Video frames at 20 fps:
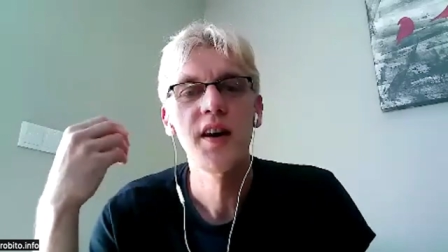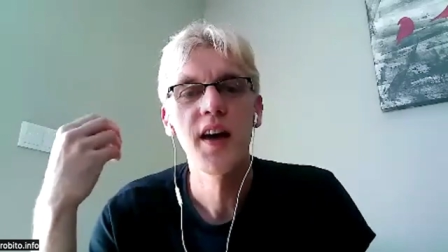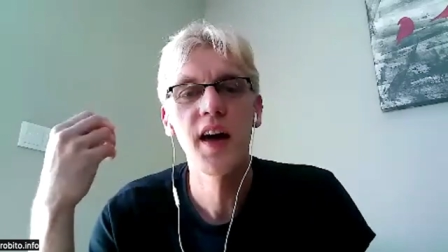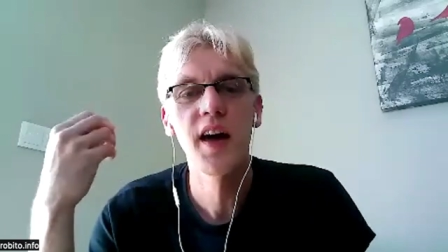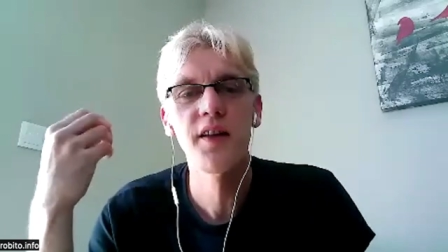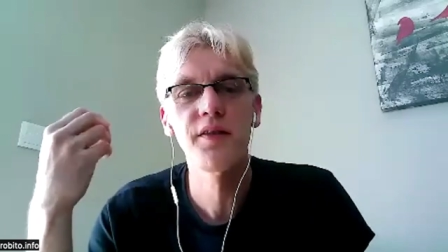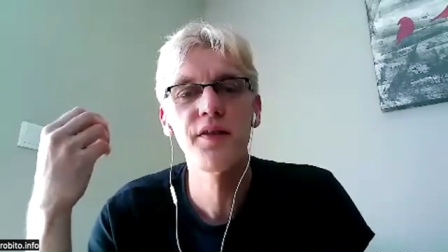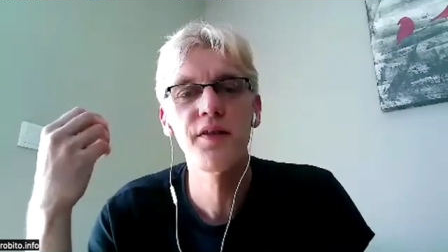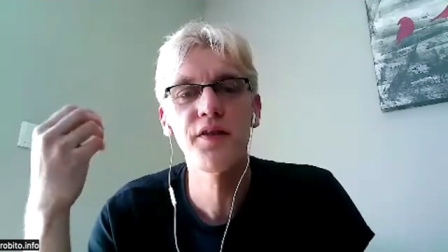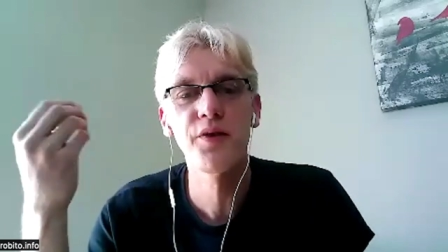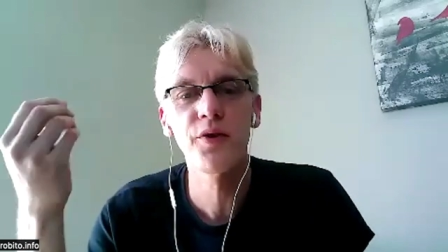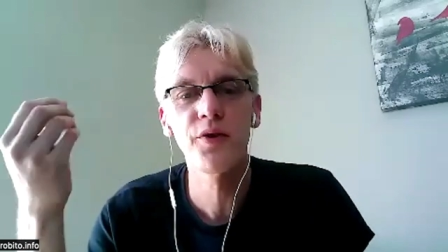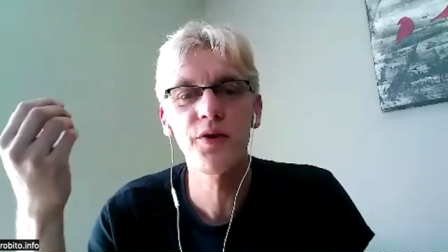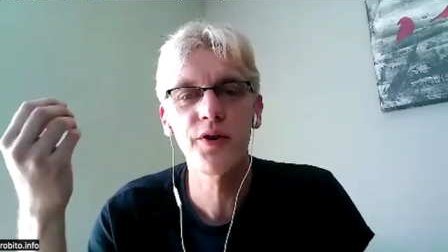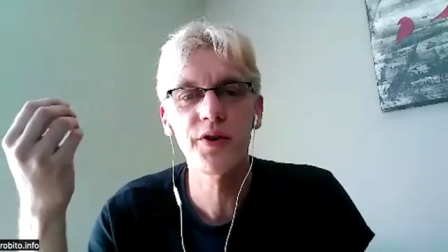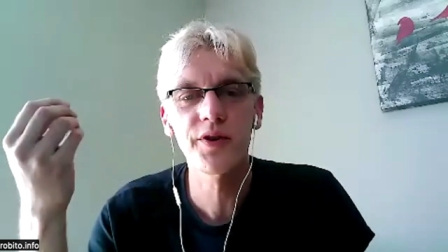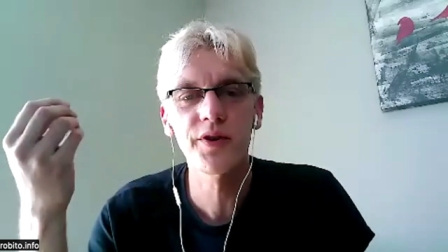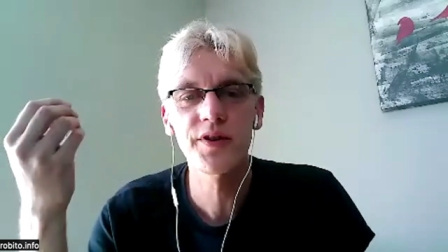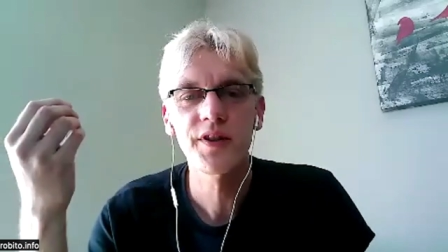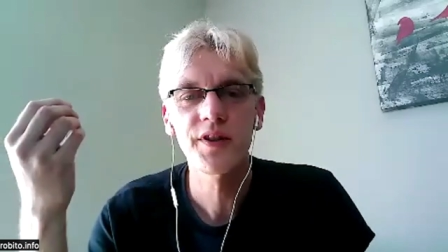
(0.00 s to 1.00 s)
and
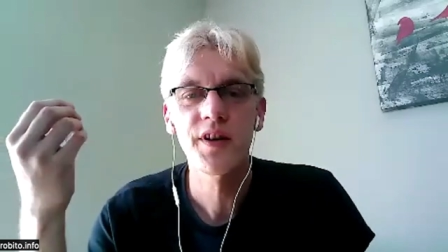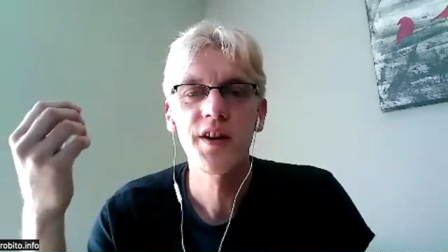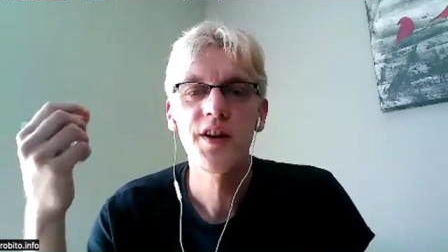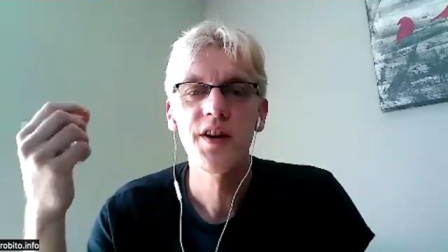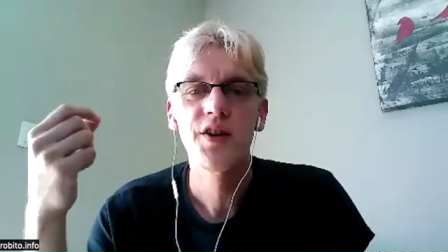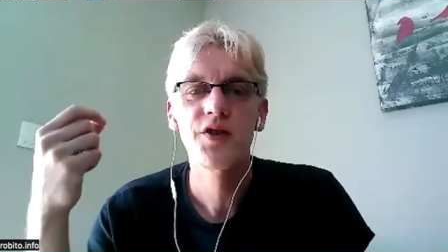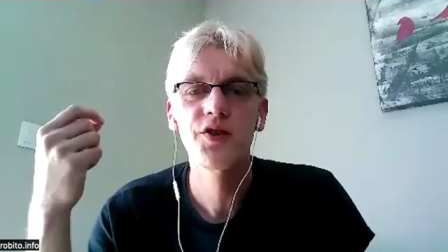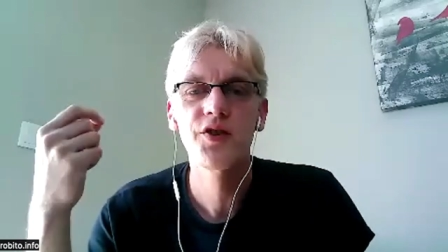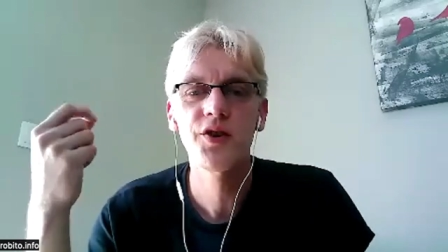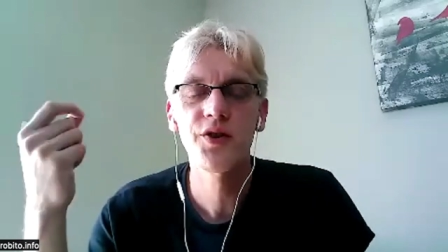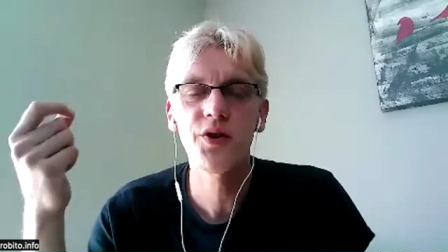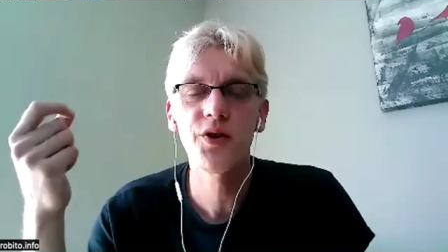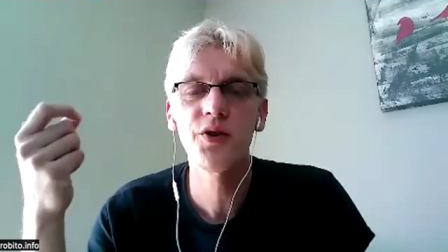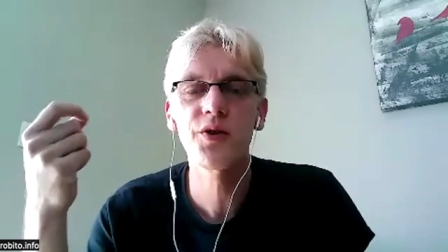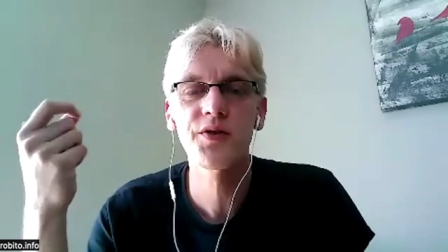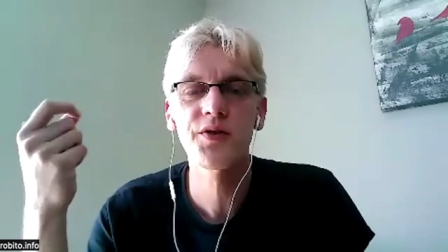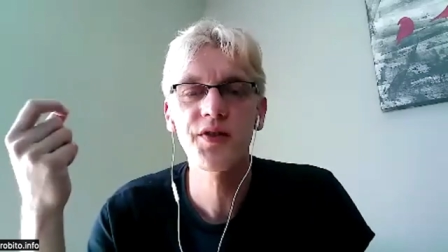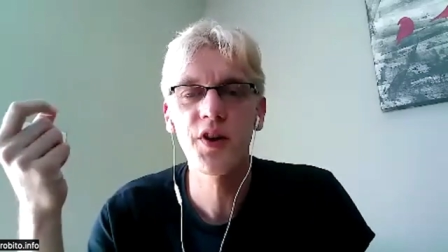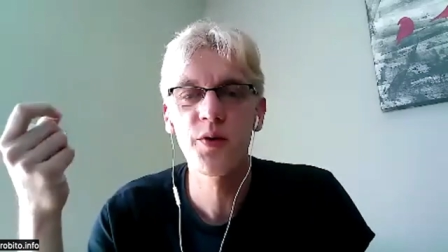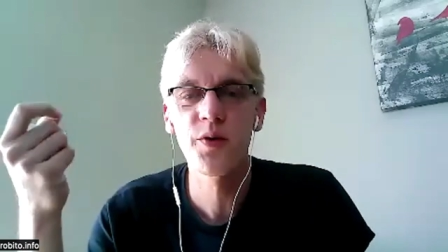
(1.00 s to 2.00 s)
thought should
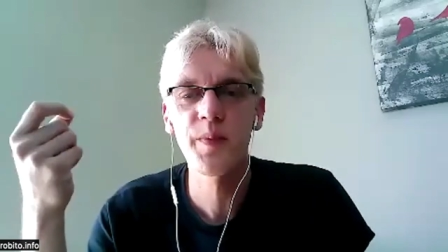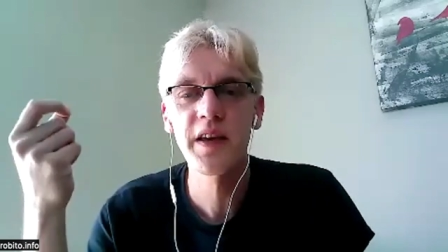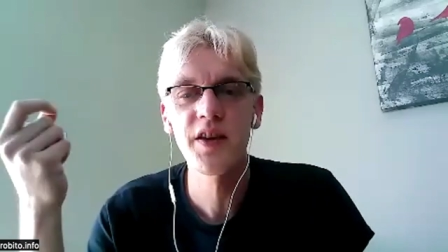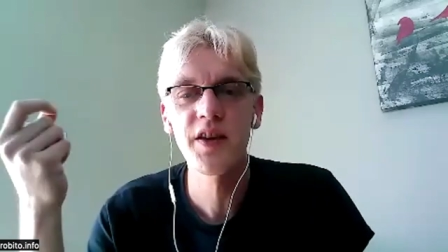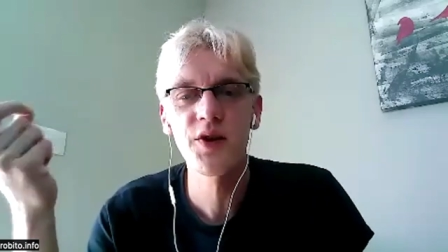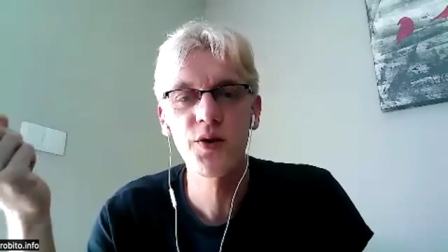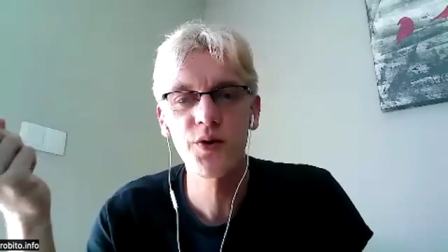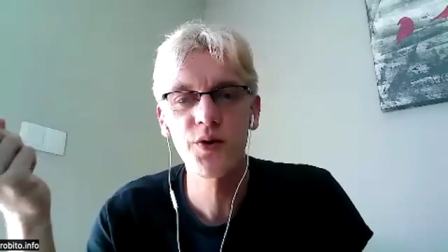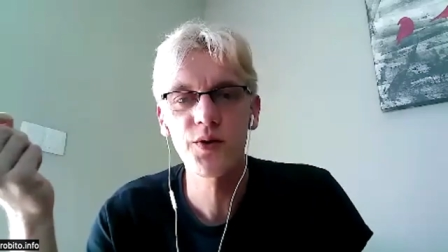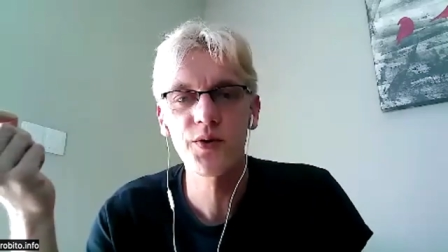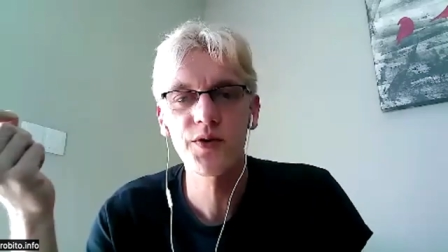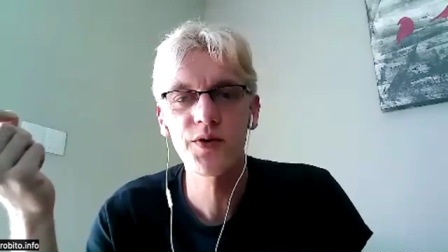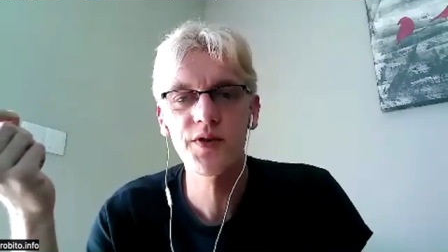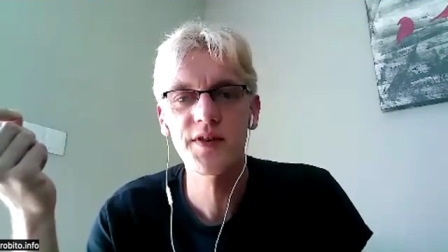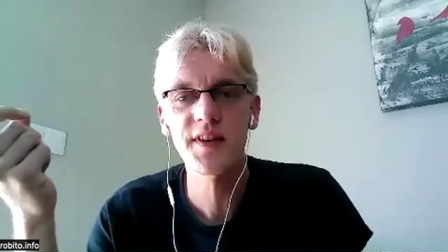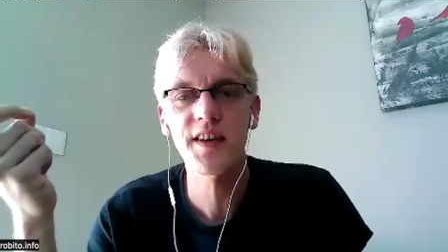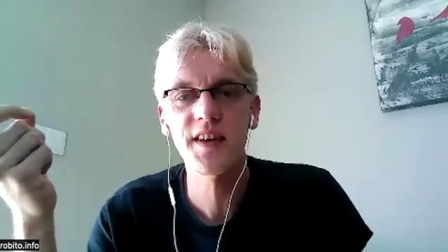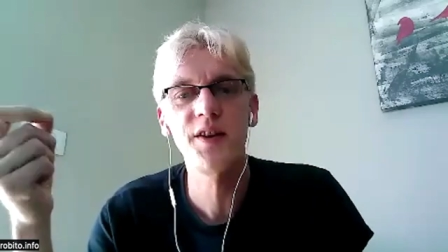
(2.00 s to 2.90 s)
also be used